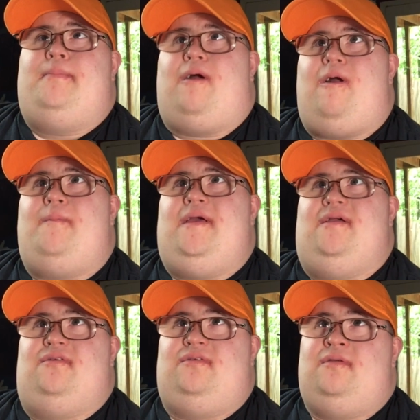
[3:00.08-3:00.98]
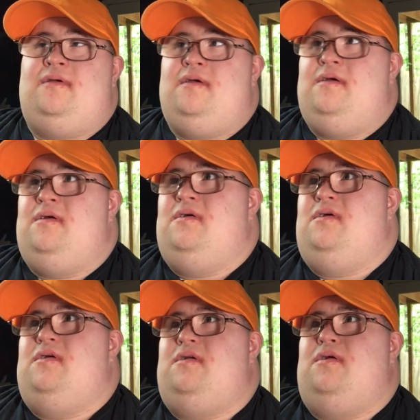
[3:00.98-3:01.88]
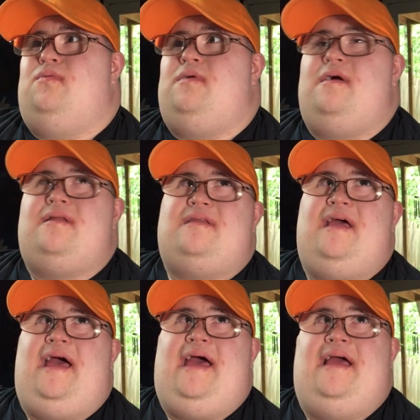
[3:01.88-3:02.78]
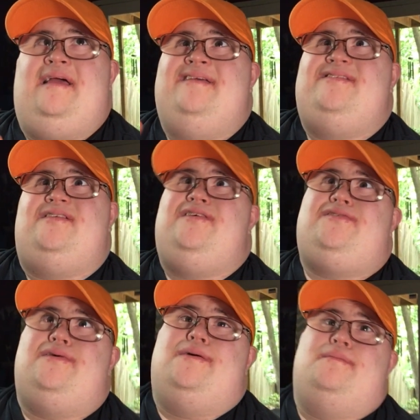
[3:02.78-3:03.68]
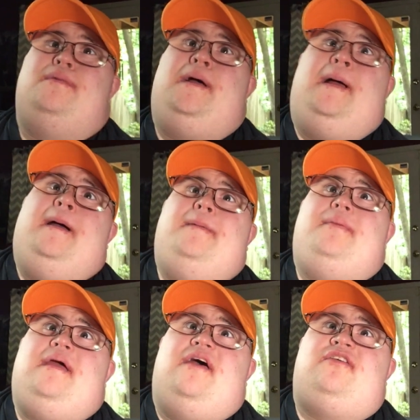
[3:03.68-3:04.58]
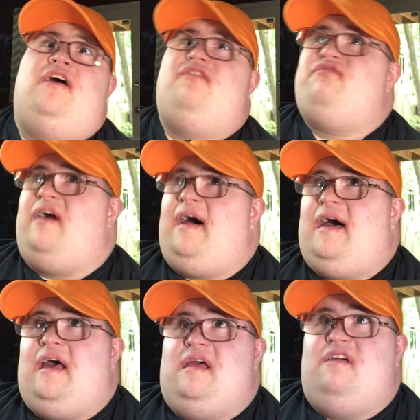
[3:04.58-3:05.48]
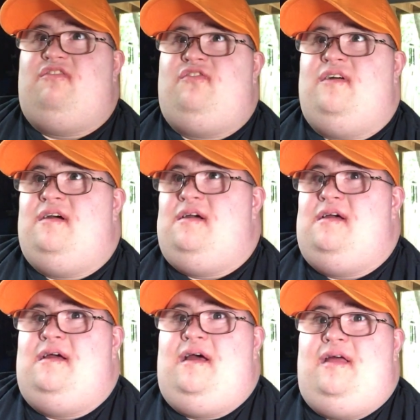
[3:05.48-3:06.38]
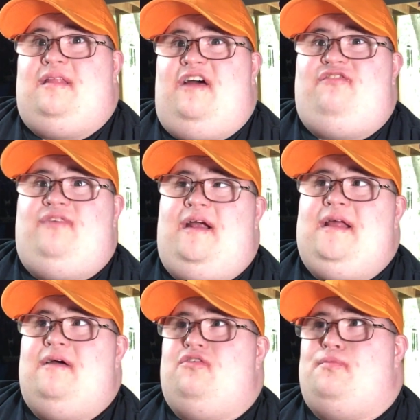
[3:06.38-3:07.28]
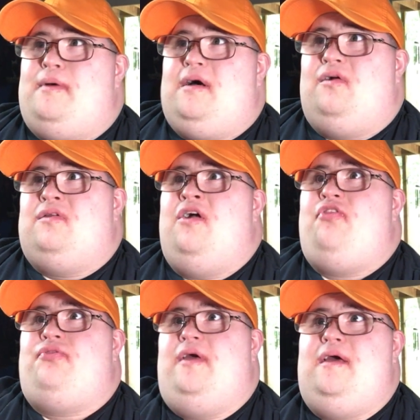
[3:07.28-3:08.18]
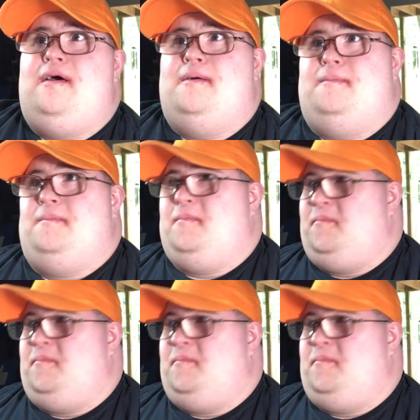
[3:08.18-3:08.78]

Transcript: Barbies. She wants a system, PS5. That video is about them.